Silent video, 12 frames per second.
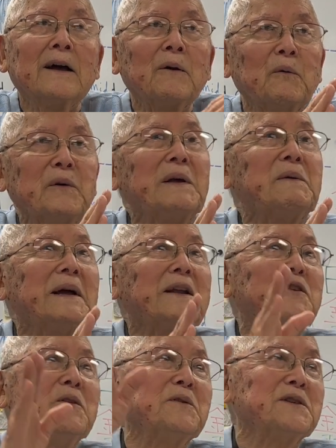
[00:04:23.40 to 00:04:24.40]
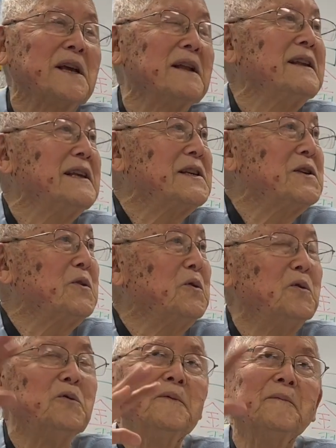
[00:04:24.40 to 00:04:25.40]
We went to Sunday
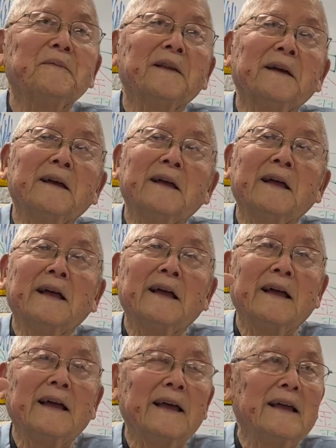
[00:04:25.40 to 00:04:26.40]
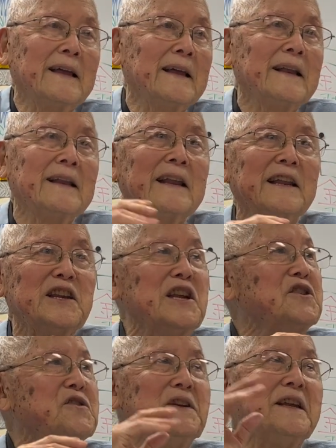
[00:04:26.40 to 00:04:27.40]
school. The
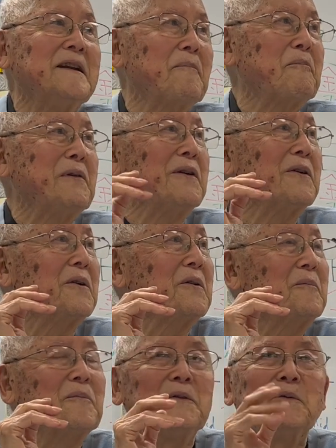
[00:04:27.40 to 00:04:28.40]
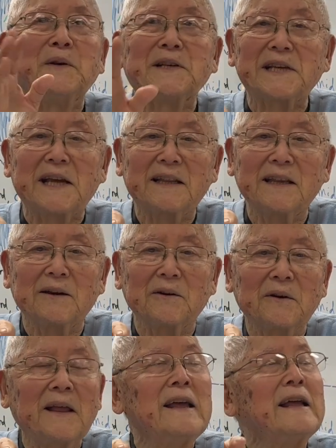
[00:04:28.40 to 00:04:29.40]
teacher didn't appear. We sat
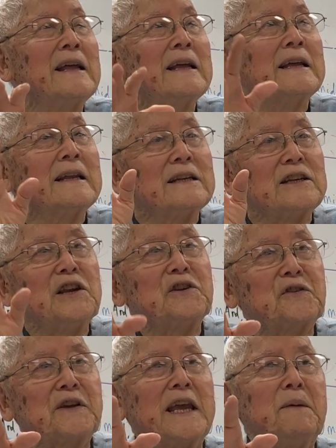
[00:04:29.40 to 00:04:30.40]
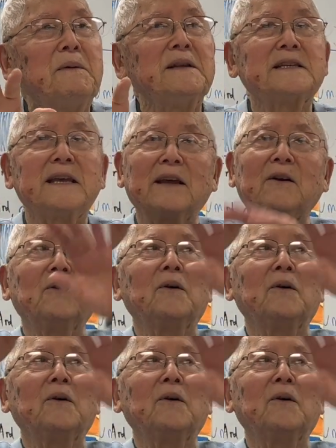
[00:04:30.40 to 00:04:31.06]
there. Teacher came in and said, "Go